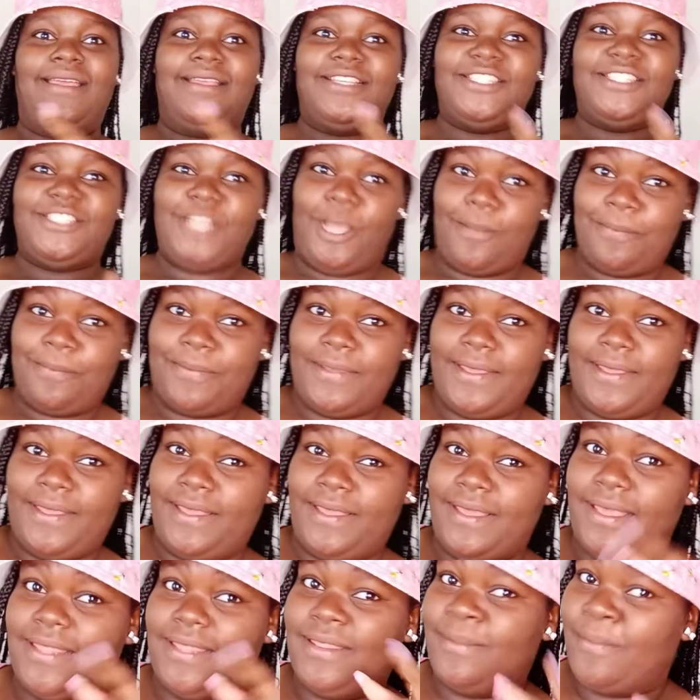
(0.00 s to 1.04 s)
shopping
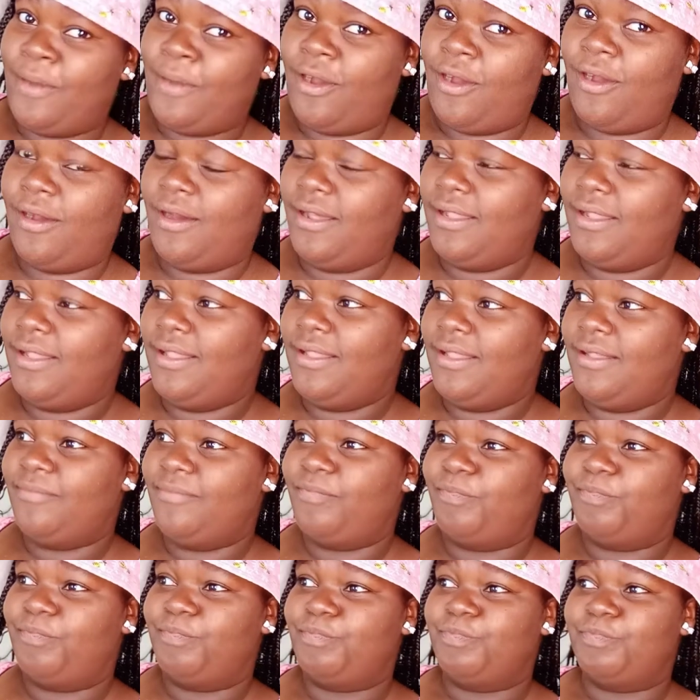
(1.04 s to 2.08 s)
in the mall.
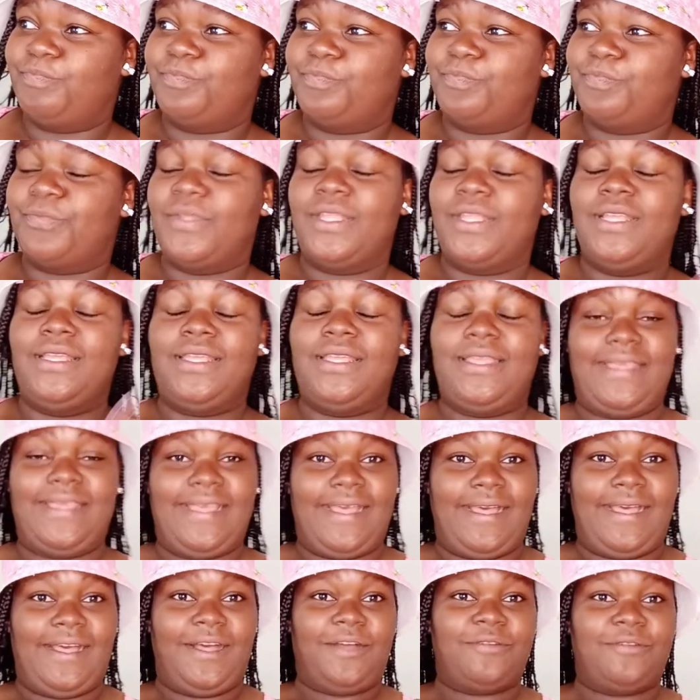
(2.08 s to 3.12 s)

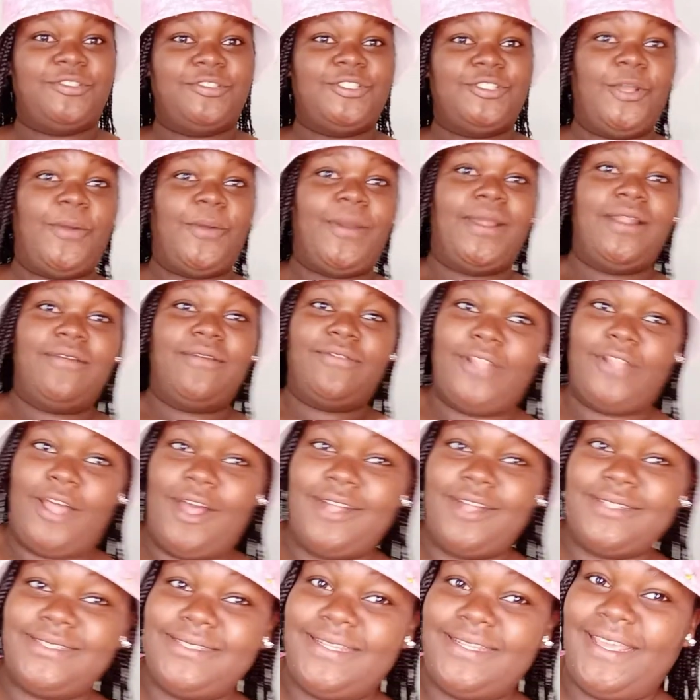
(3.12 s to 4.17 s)
Yeah, so we're gonna vlog
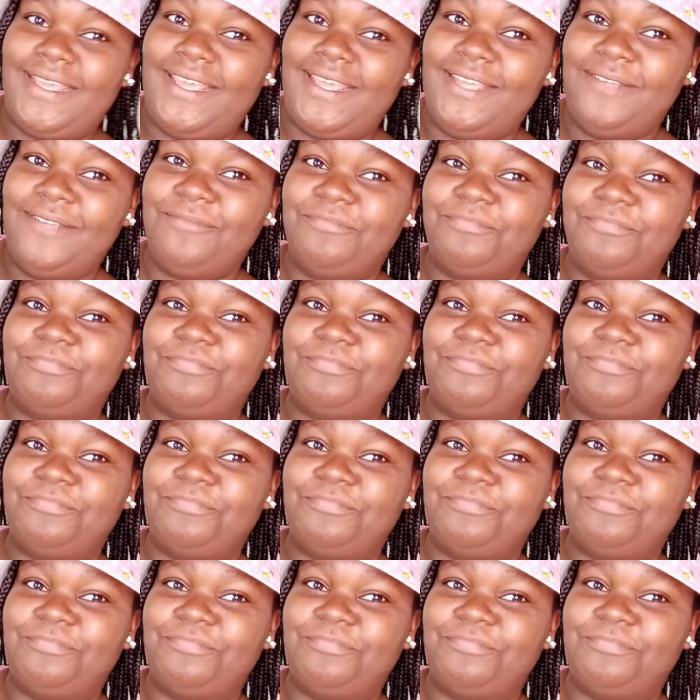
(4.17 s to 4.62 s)
today.